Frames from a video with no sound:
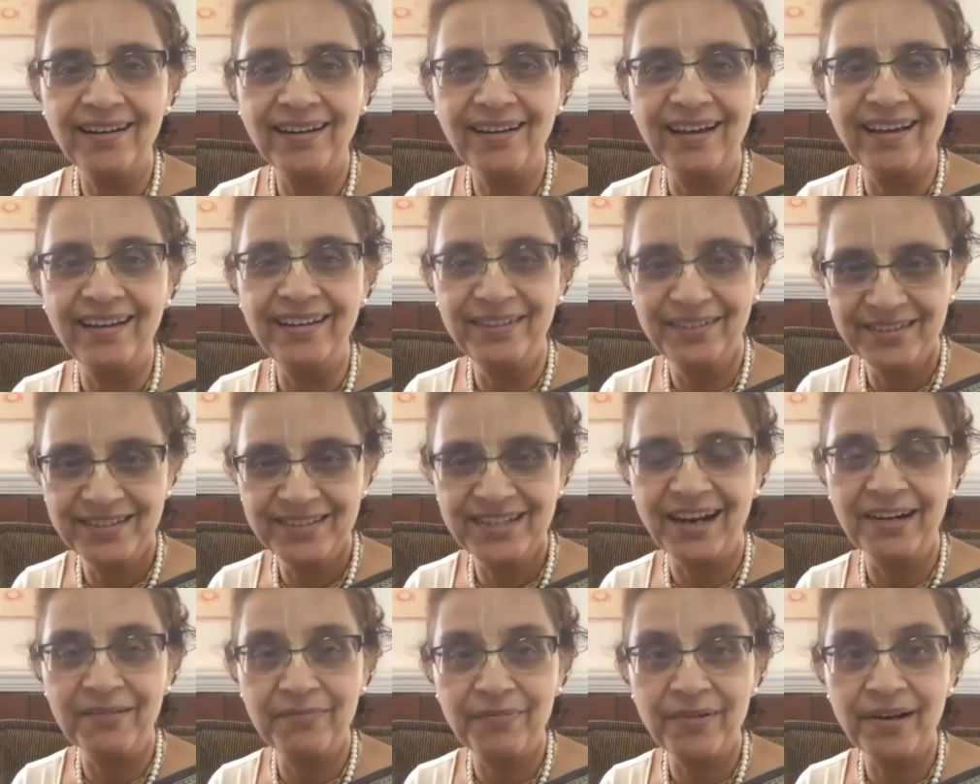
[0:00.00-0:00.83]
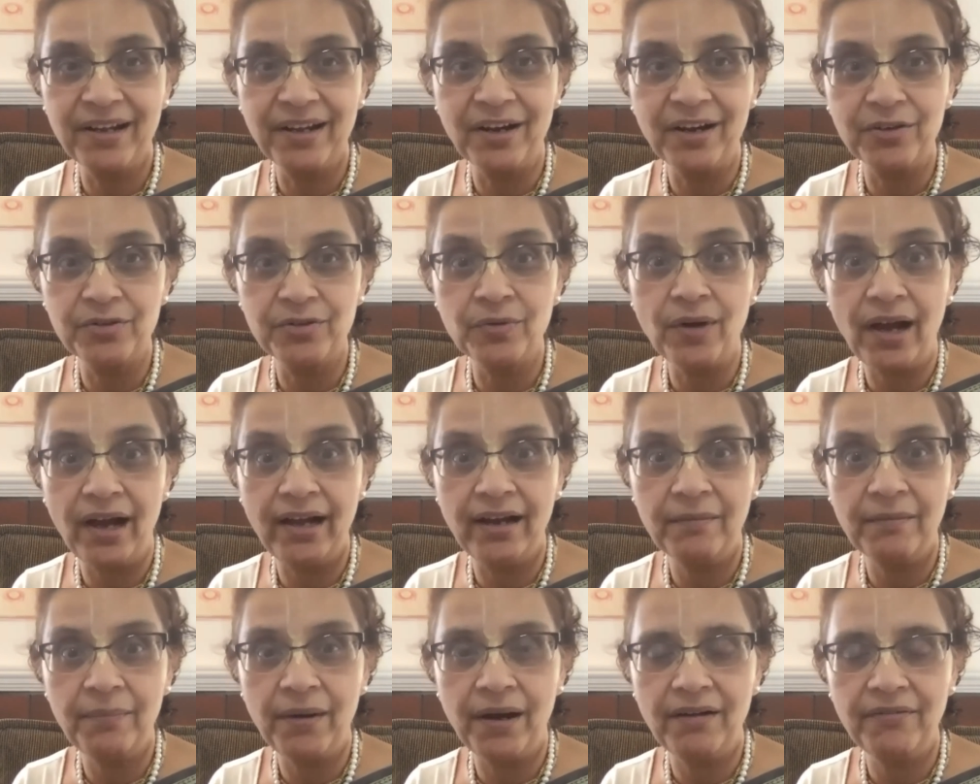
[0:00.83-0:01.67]
And you start to go to a
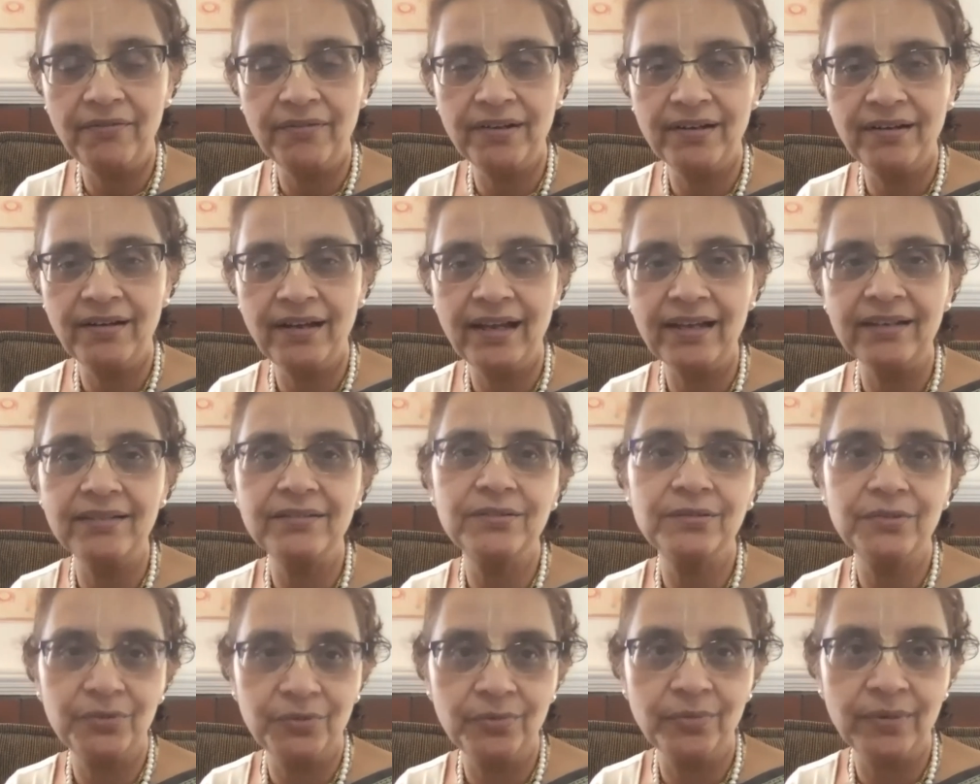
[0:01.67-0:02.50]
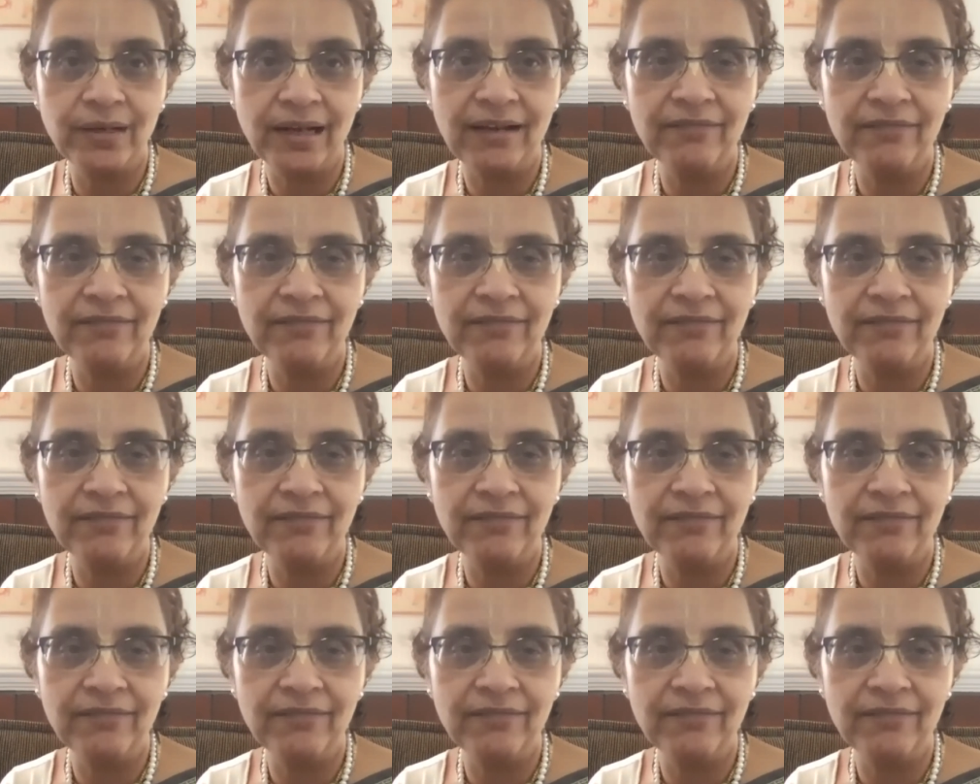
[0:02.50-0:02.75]
higher power, like, so you would have.